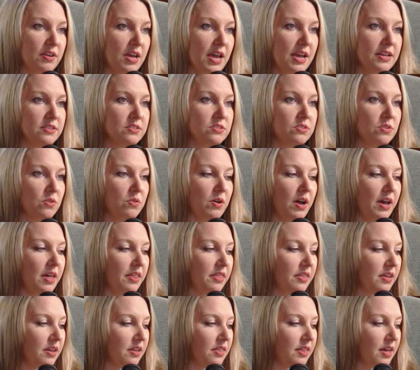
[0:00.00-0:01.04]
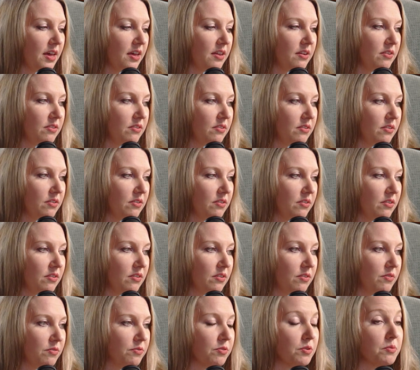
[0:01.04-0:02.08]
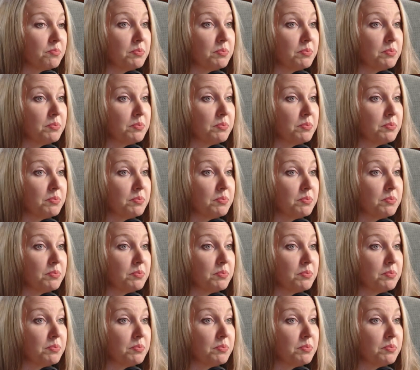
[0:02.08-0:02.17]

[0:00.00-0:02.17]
And so I think that for